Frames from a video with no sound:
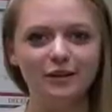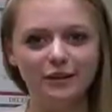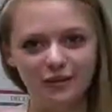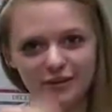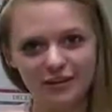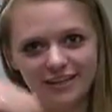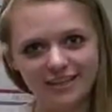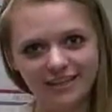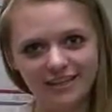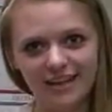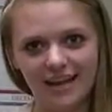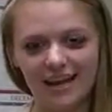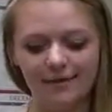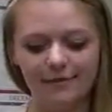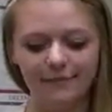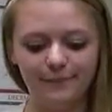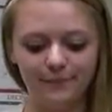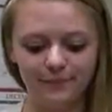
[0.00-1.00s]
learning
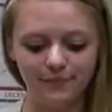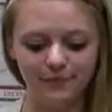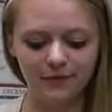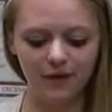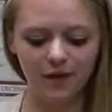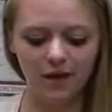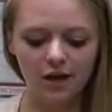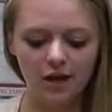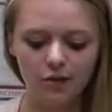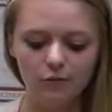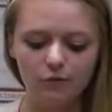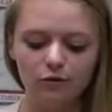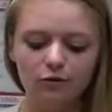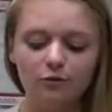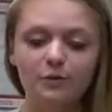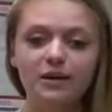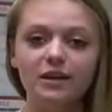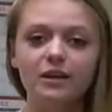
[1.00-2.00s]
today? We
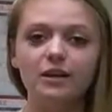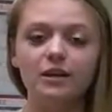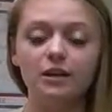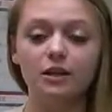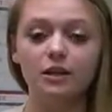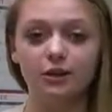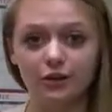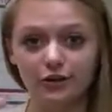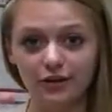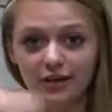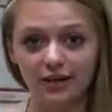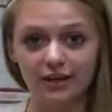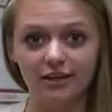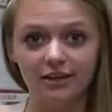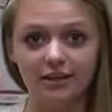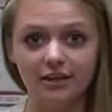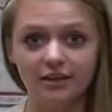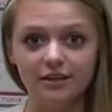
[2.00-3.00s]
will be
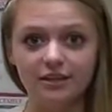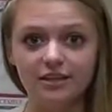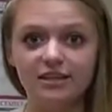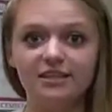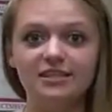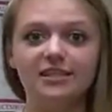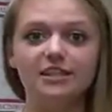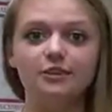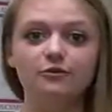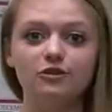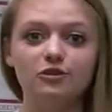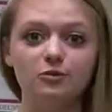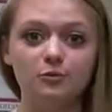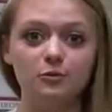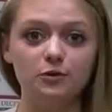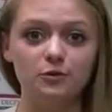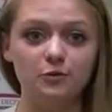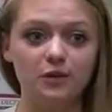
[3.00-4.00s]
learning to distinguish
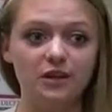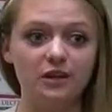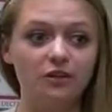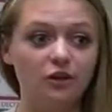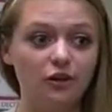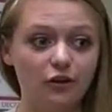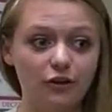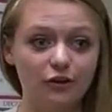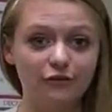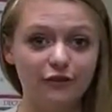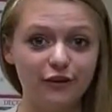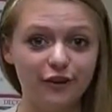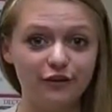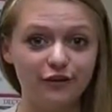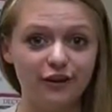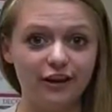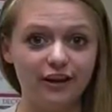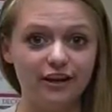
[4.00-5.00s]
between hard of
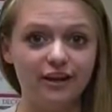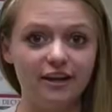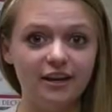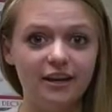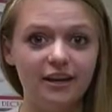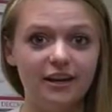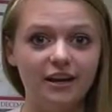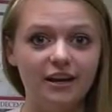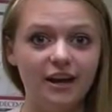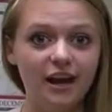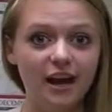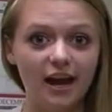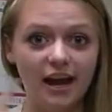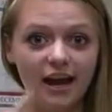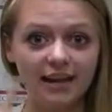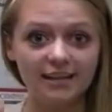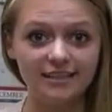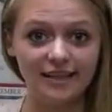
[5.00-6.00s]
hearing
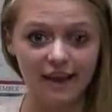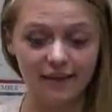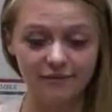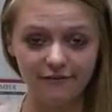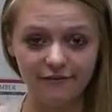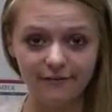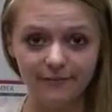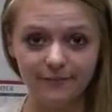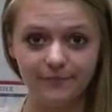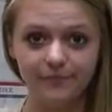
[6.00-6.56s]
and deaf.